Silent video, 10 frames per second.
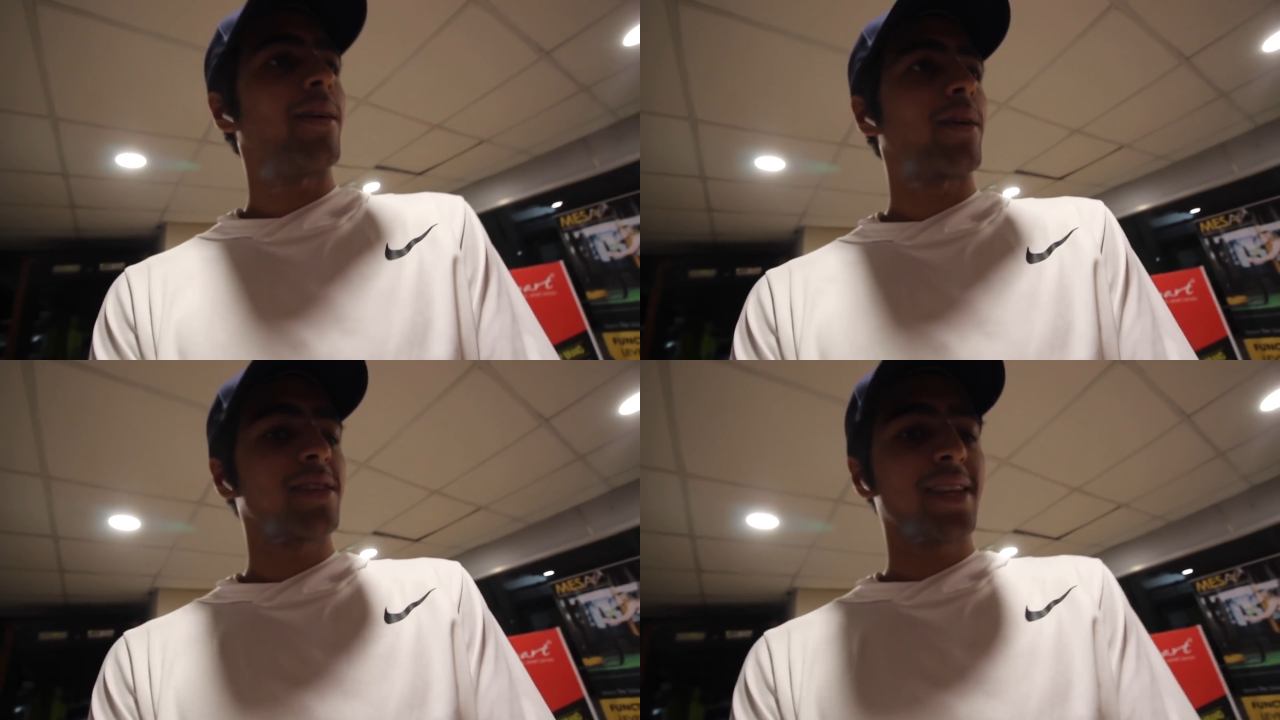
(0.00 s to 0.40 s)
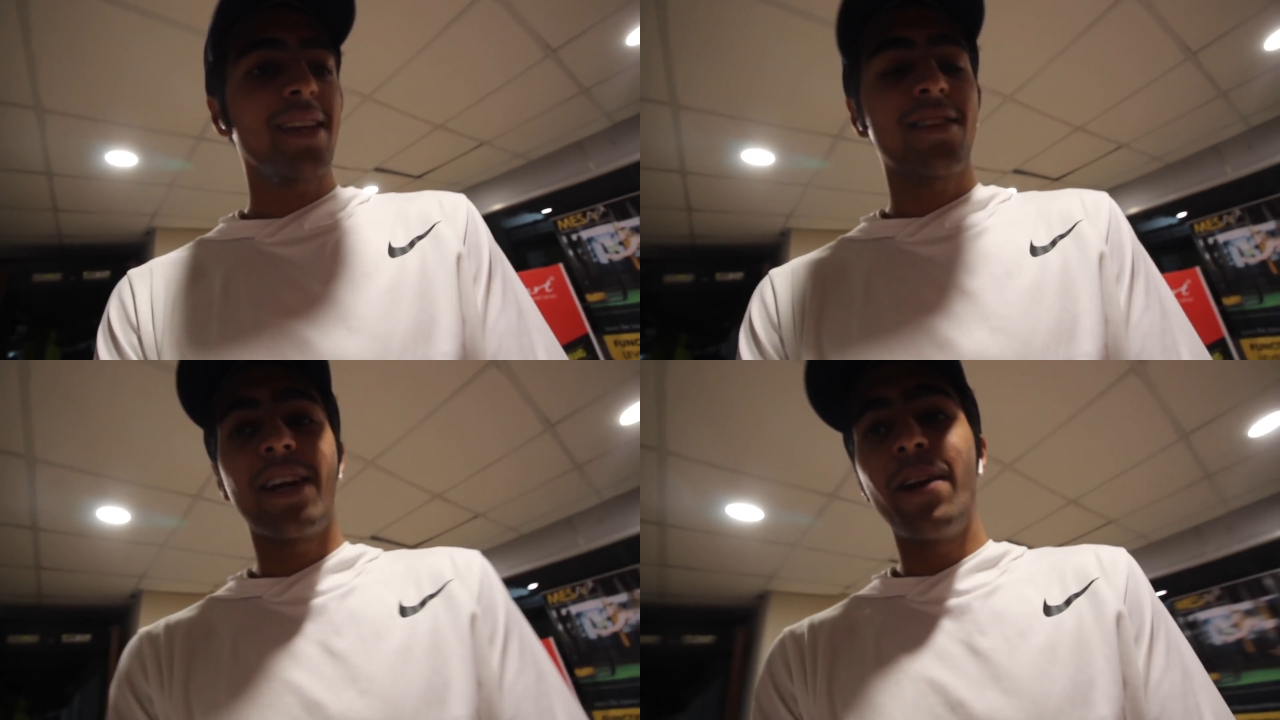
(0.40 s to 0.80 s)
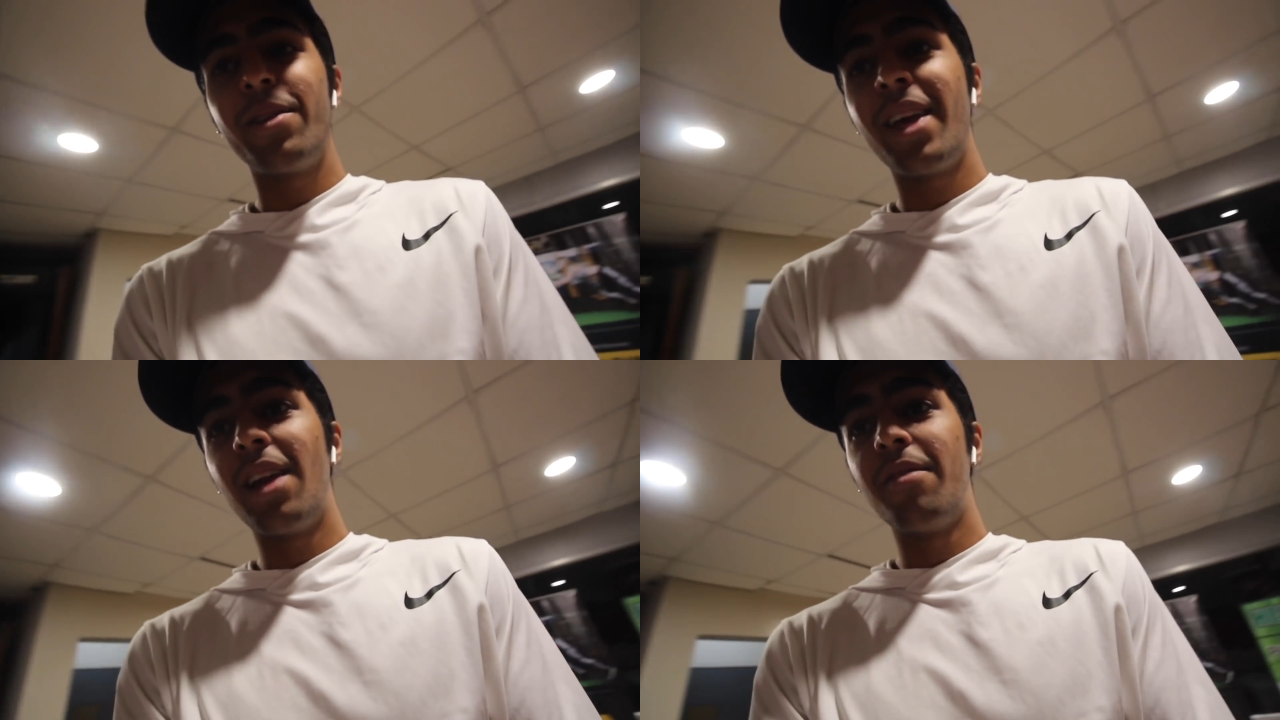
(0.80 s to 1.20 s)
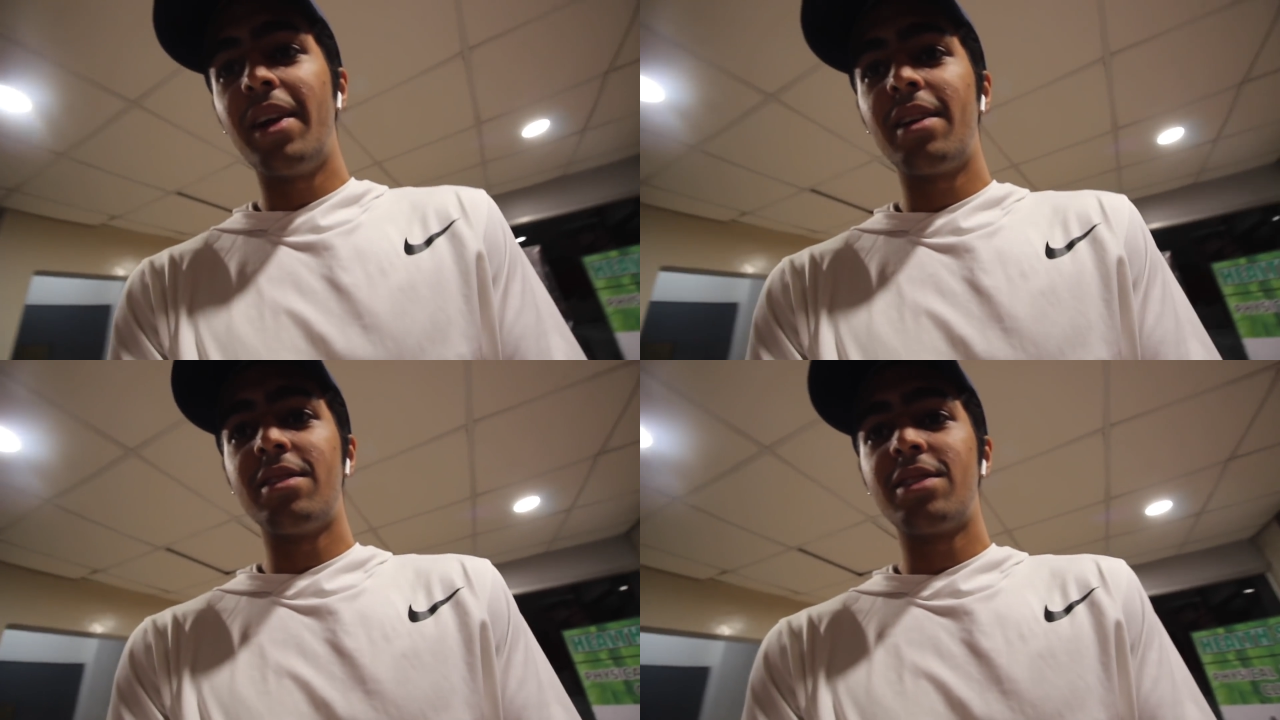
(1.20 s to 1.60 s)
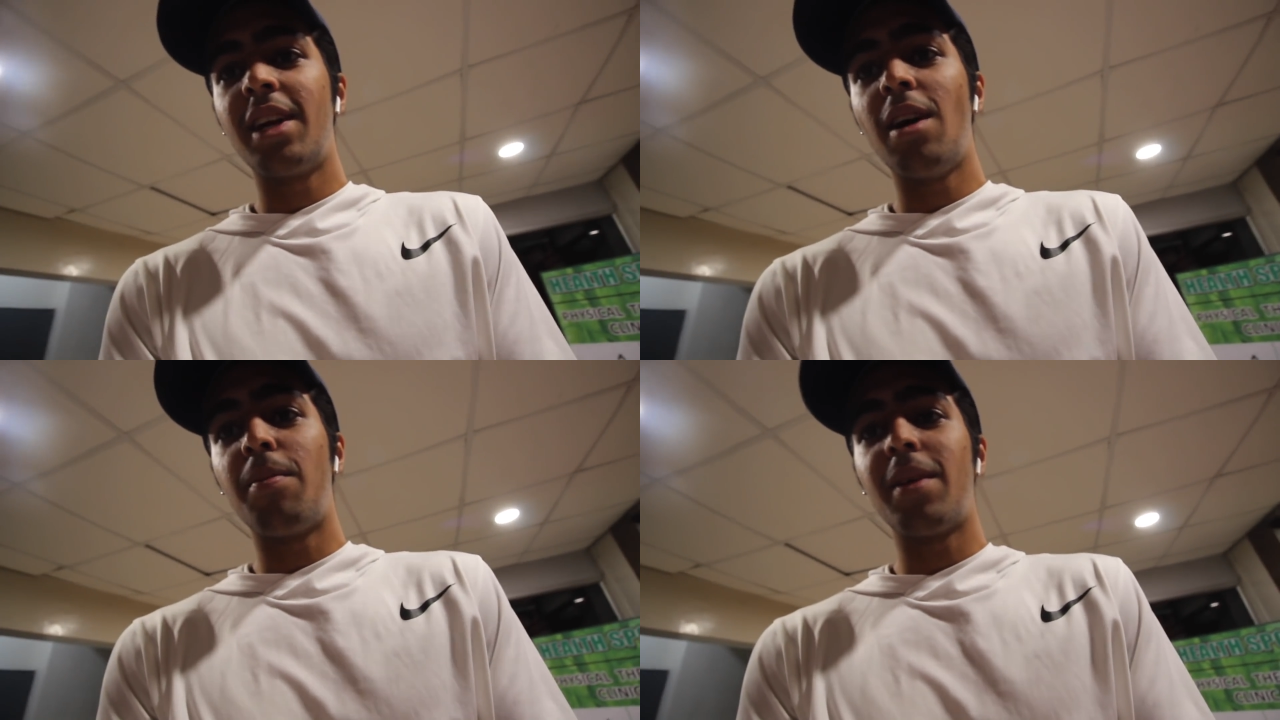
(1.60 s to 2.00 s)
I can skate straight into the elevator and
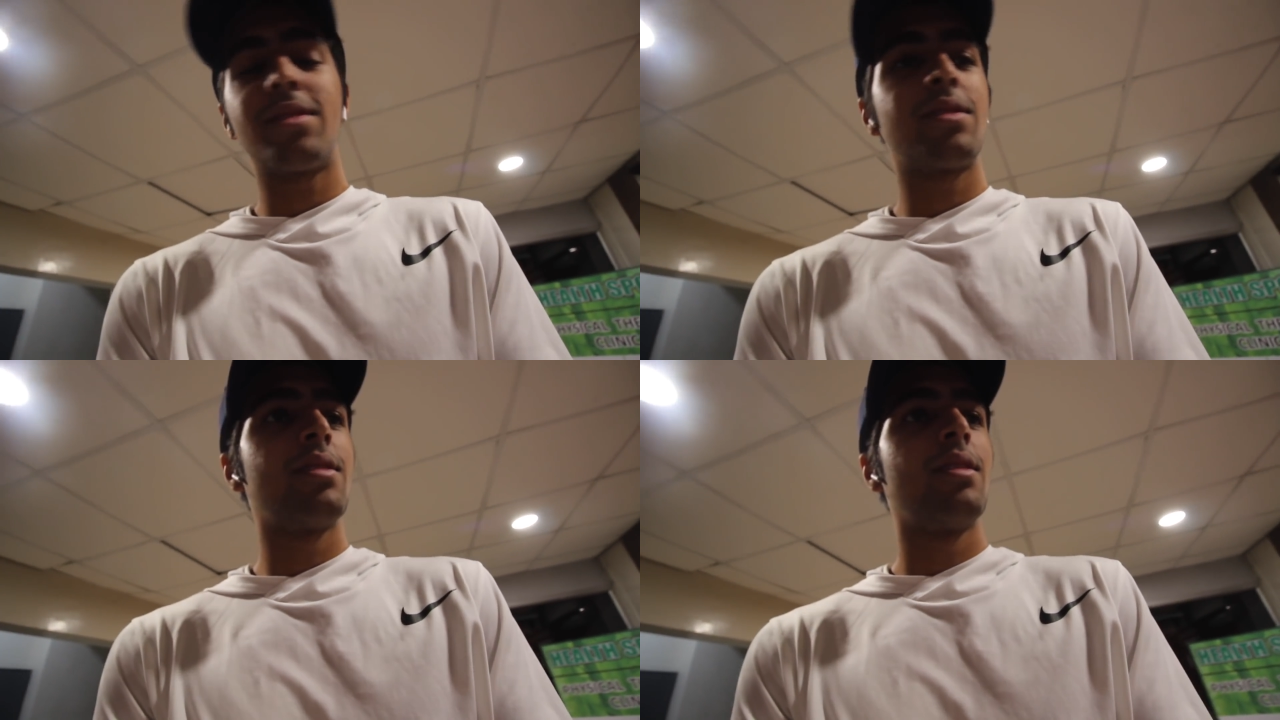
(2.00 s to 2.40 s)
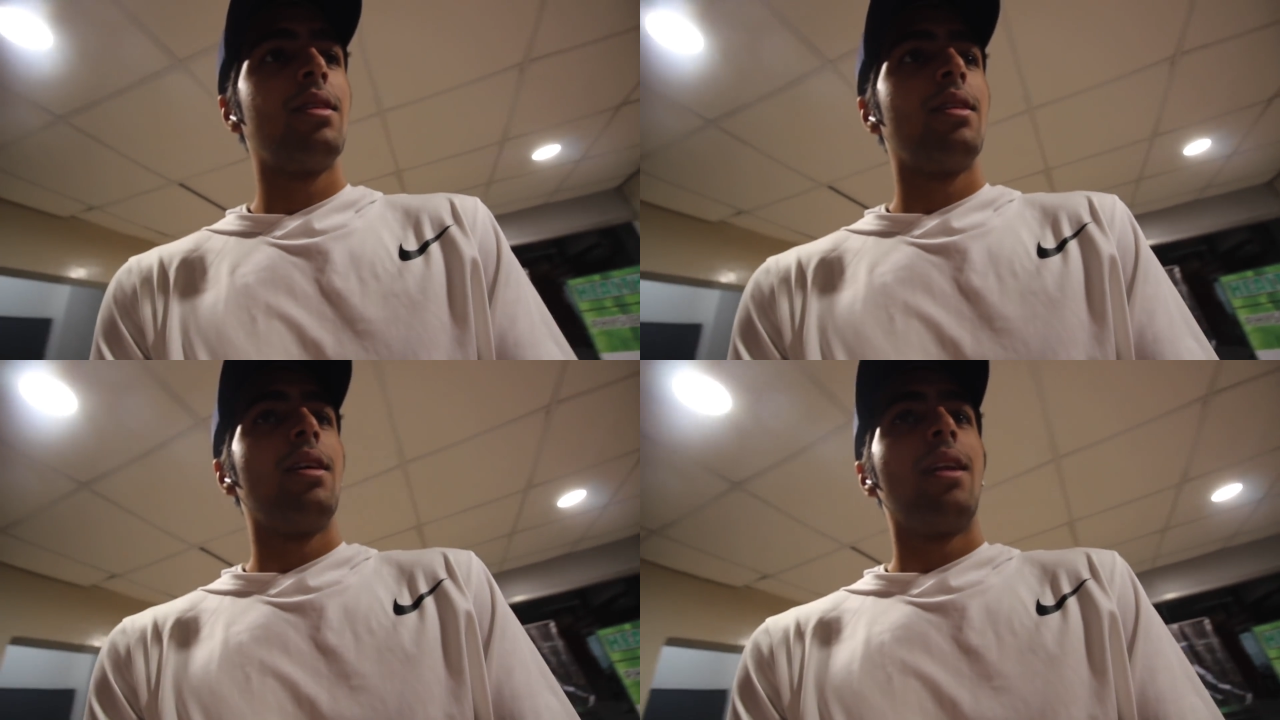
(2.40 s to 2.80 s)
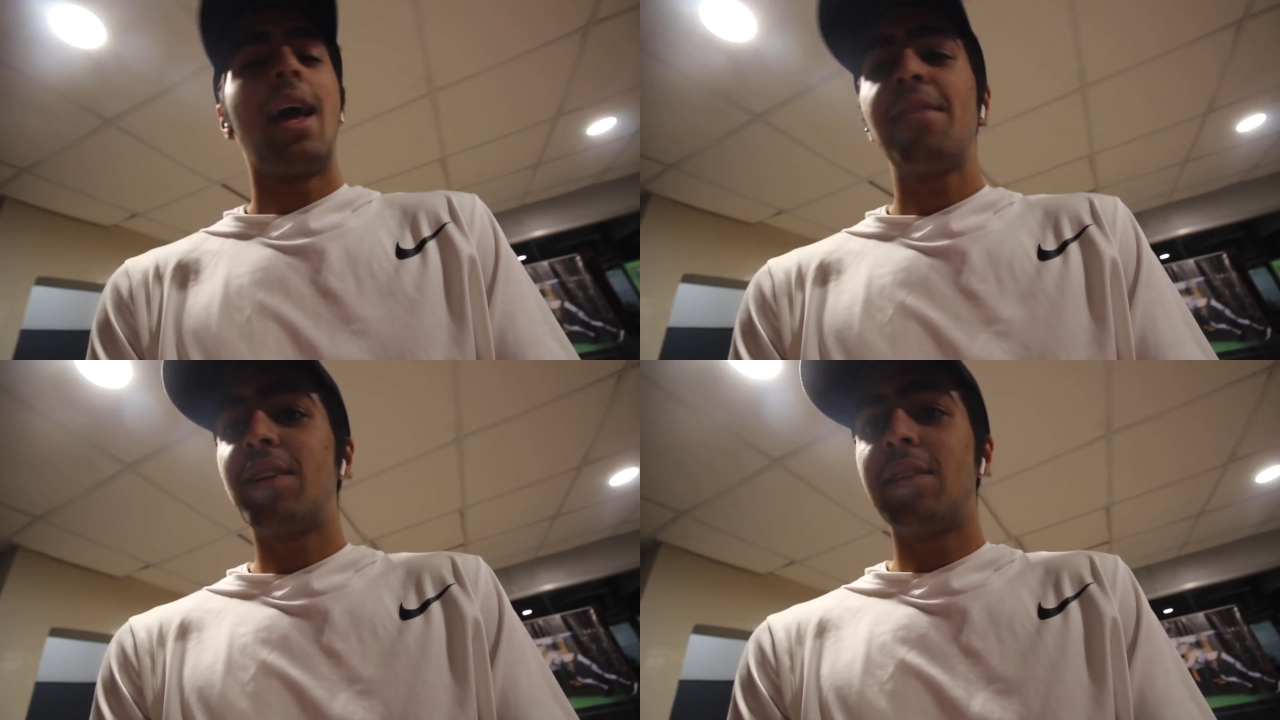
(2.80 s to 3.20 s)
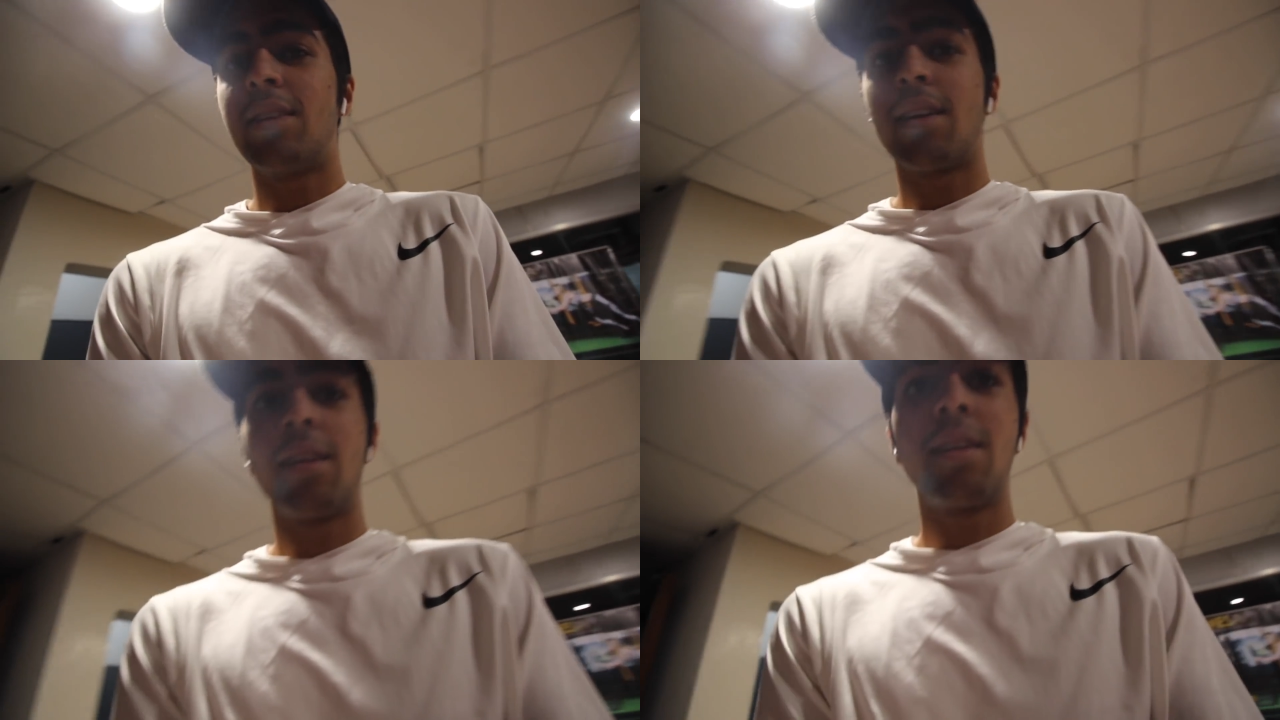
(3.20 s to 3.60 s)
straight up. That's life changing.